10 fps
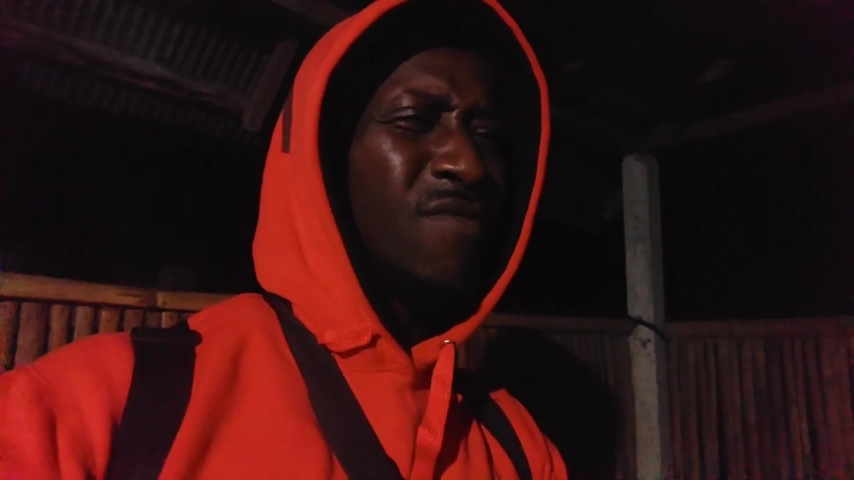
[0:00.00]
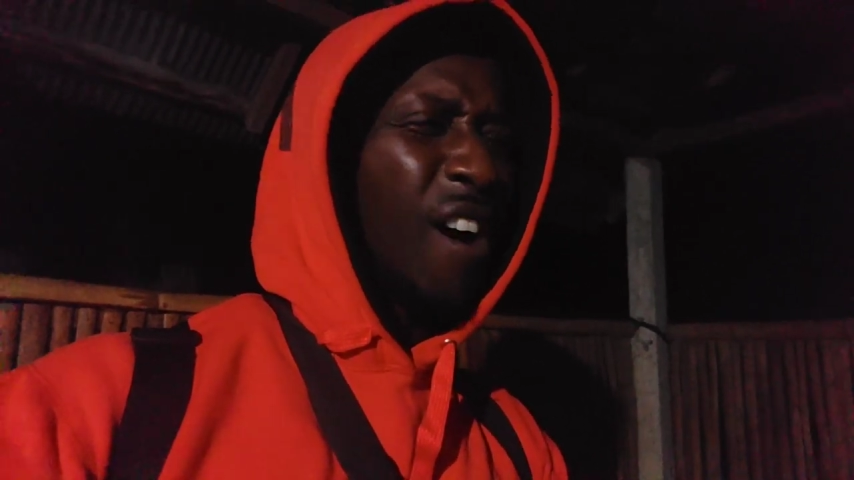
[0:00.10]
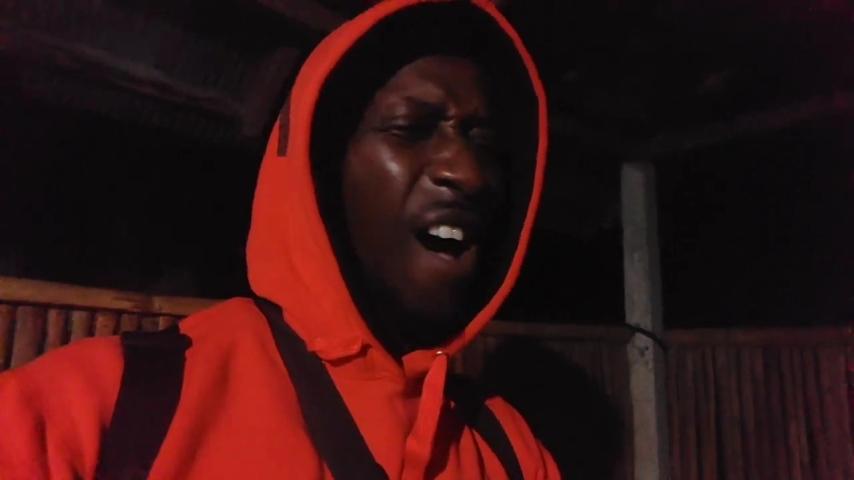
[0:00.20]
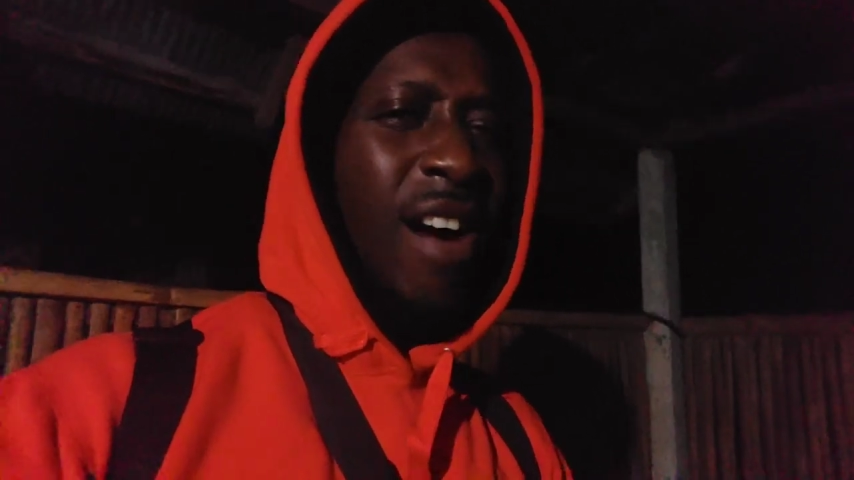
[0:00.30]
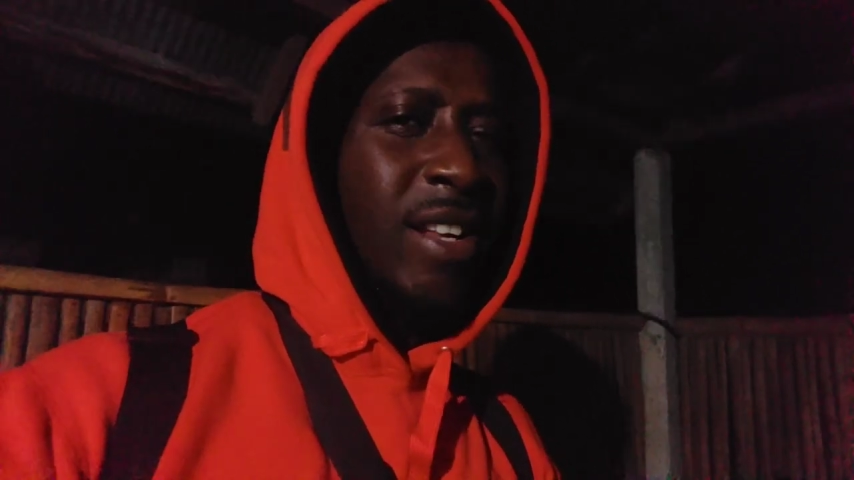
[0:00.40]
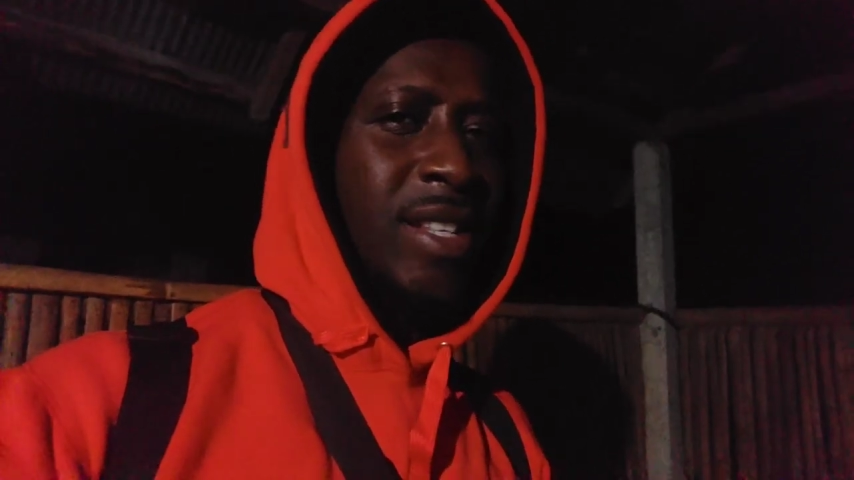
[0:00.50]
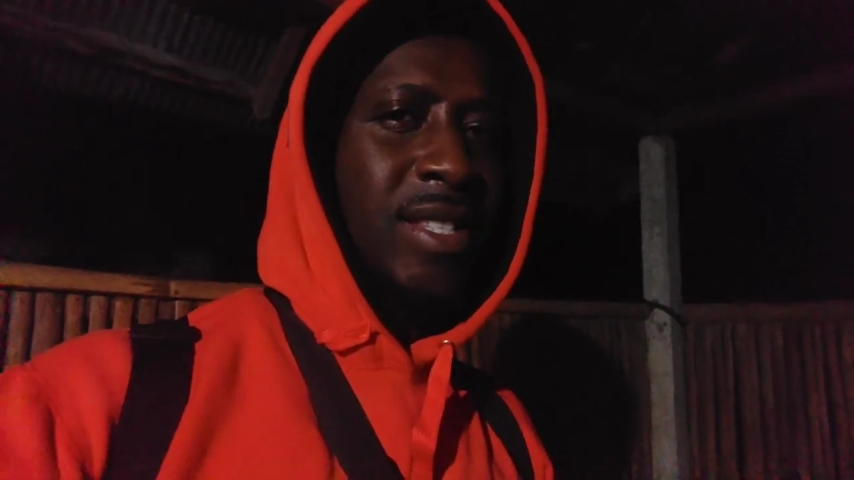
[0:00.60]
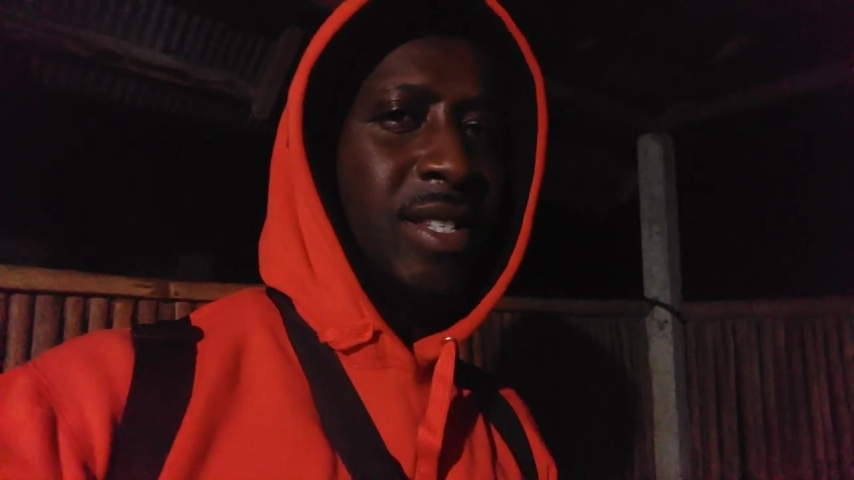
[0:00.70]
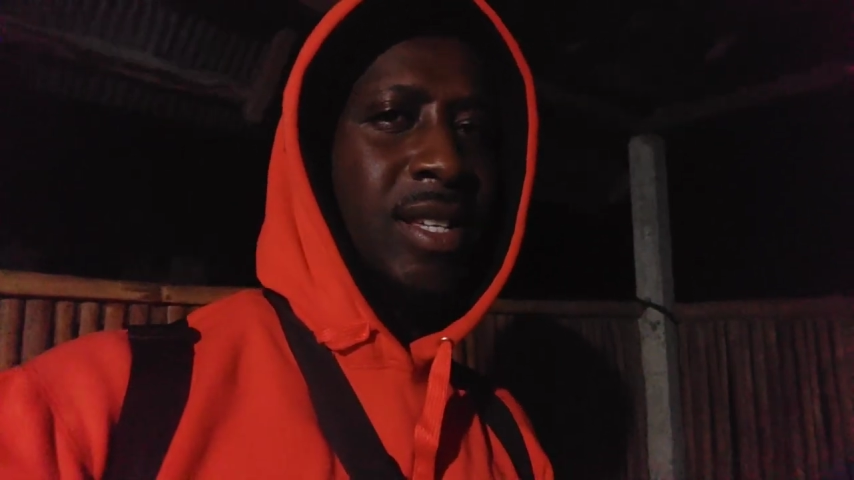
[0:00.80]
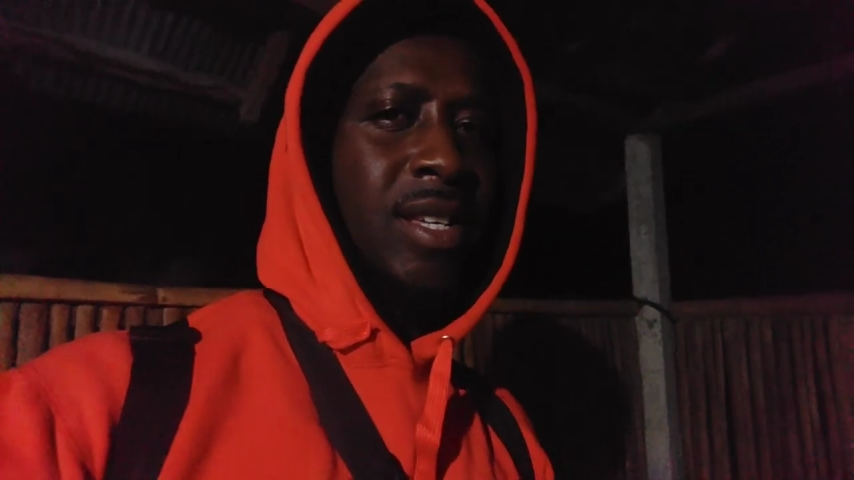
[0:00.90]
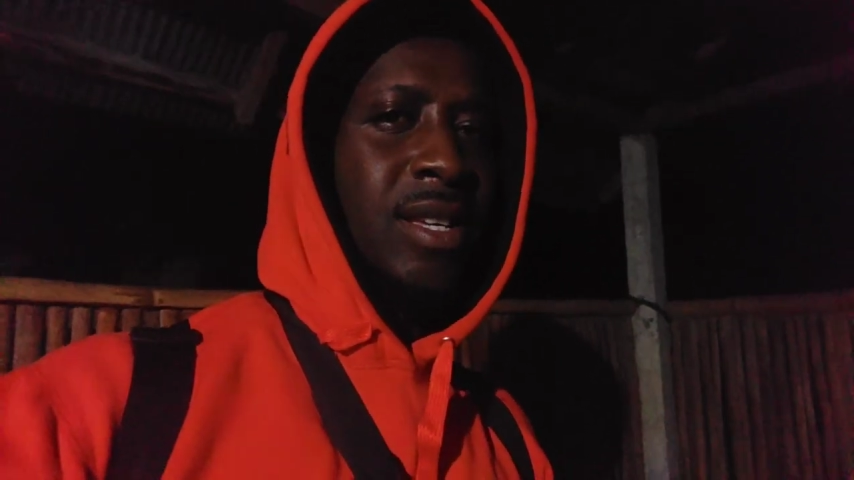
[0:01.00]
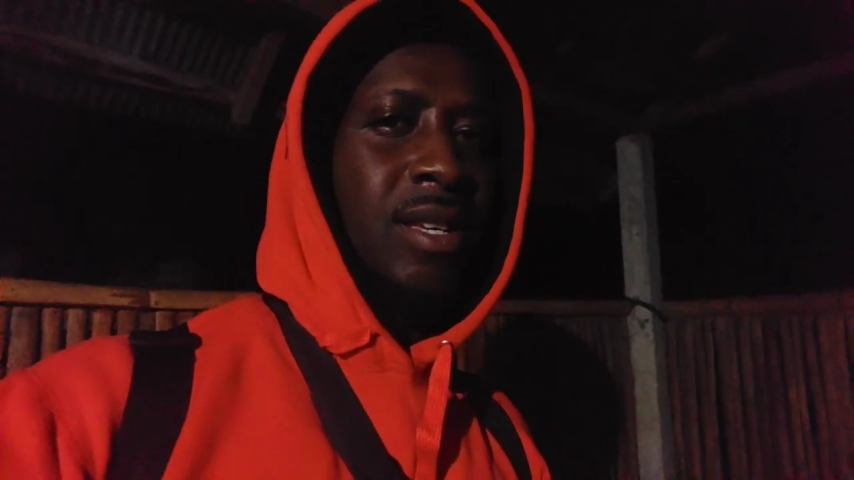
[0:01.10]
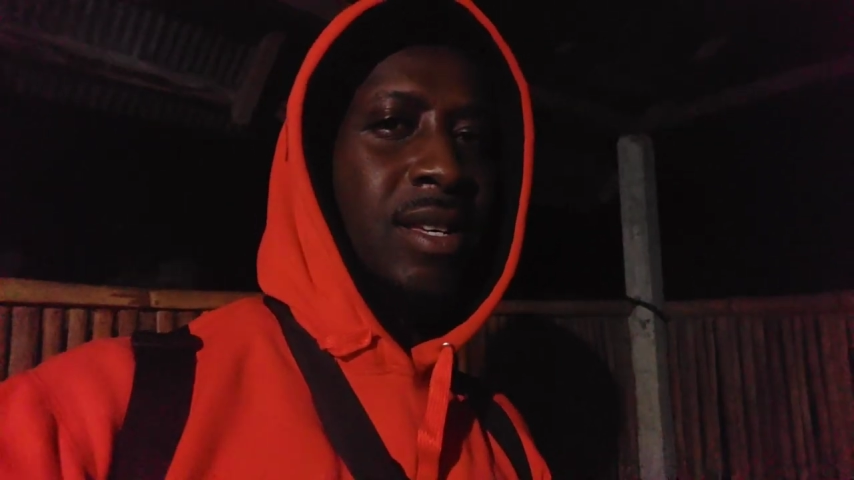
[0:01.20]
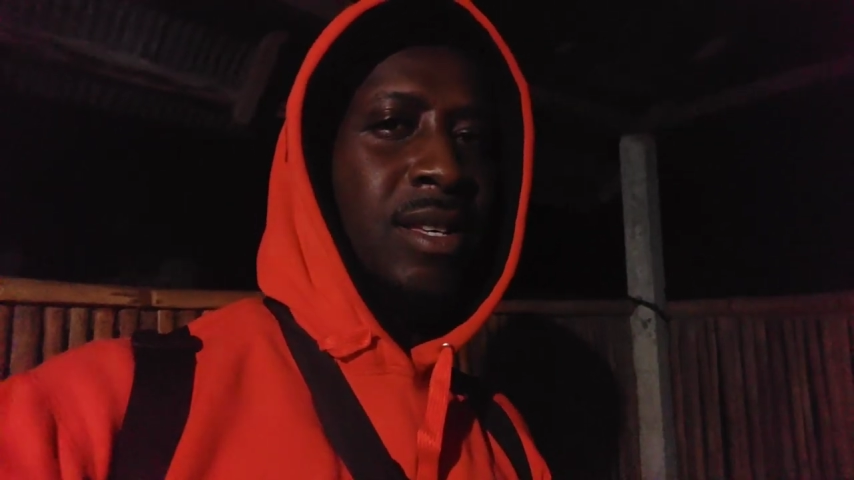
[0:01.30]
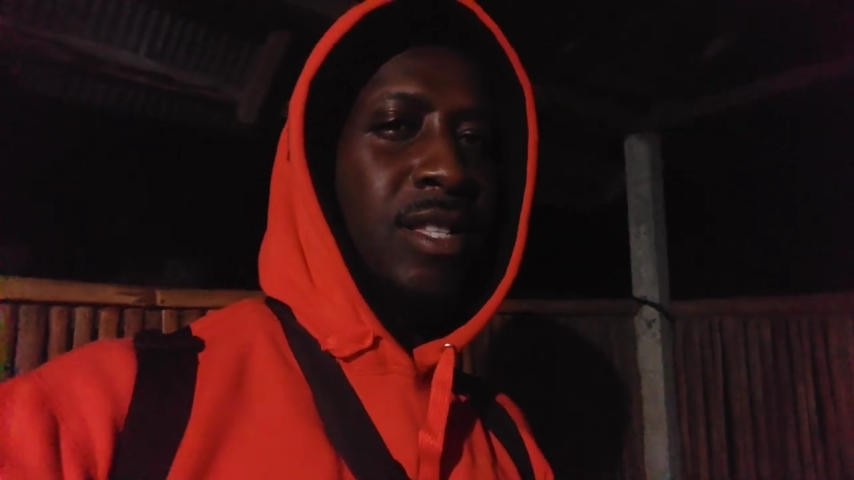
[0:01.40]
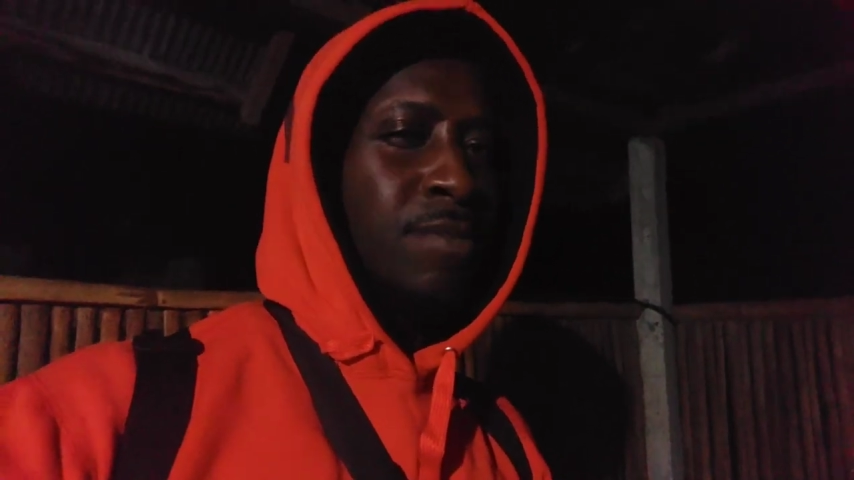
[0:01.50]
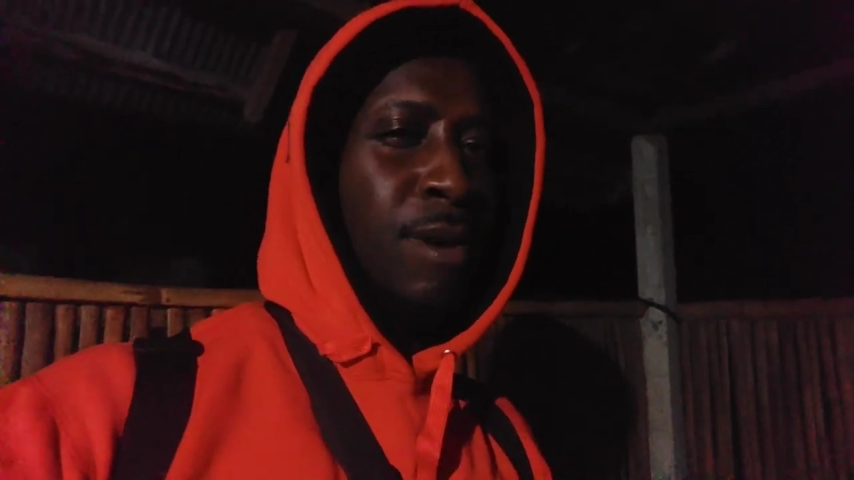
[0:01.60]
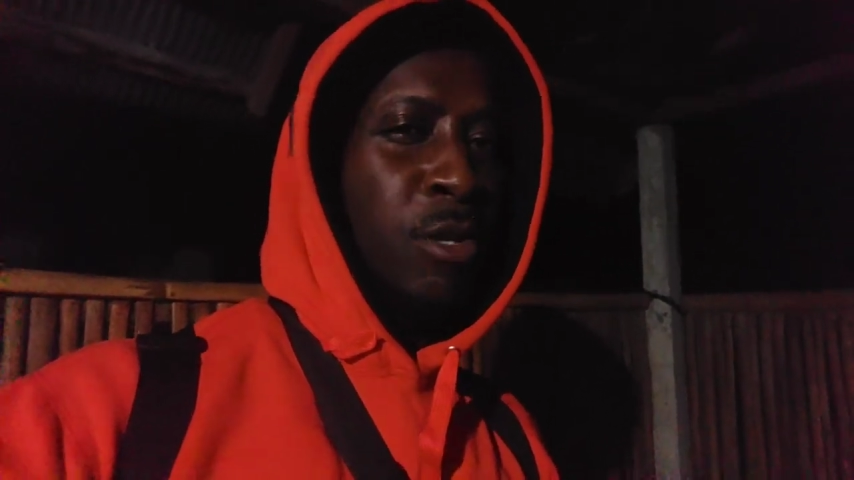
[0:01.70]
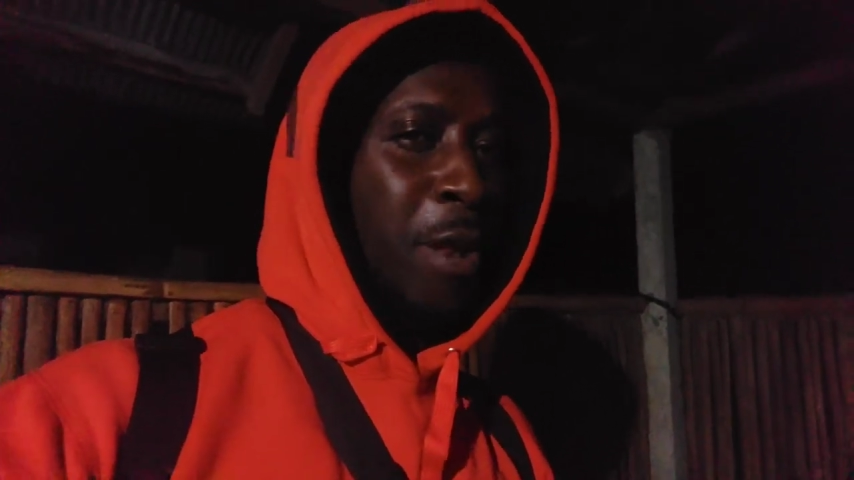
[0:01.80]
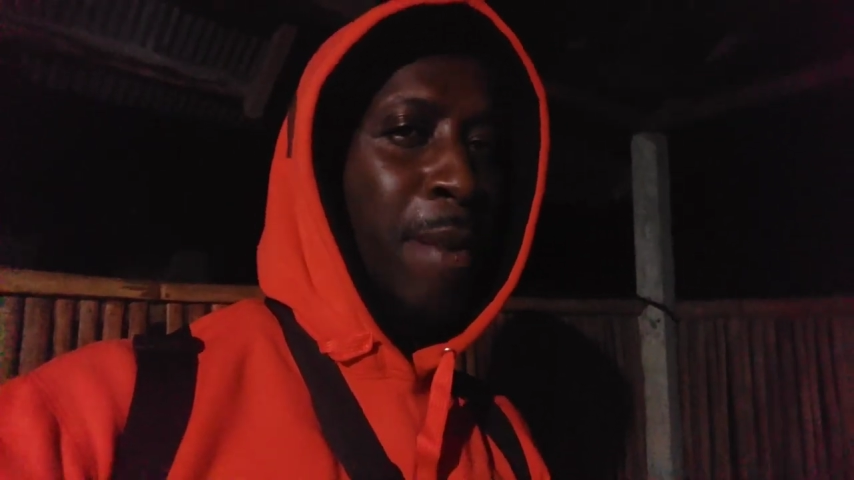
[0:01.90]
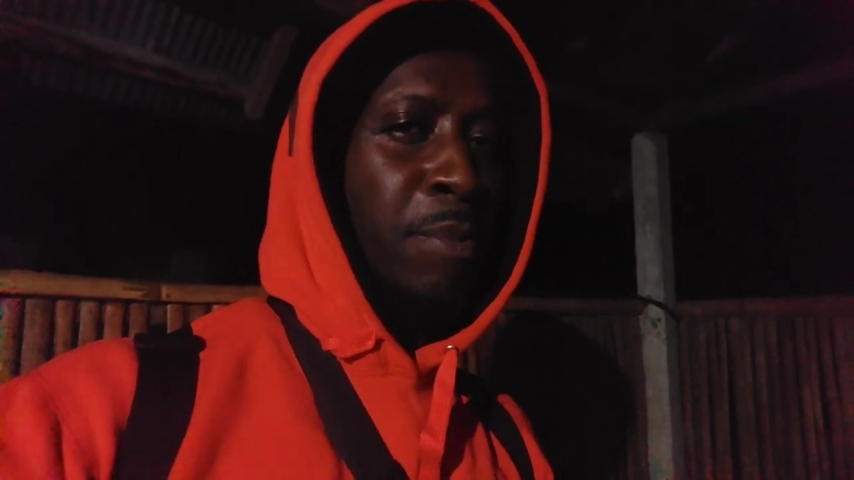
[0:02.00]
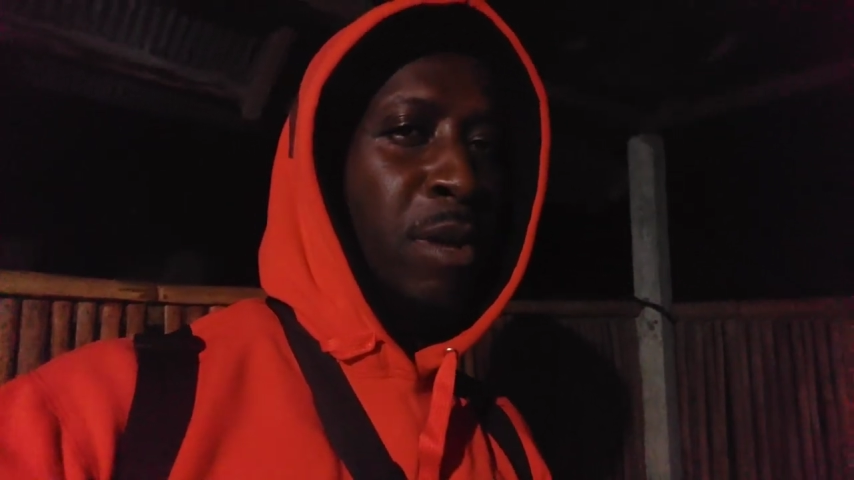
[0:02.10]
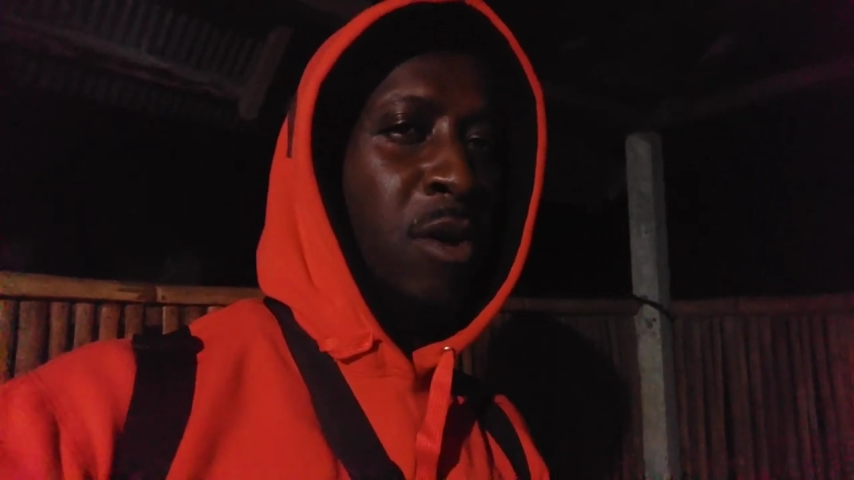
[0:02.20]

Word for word: hardest to make sure it happens.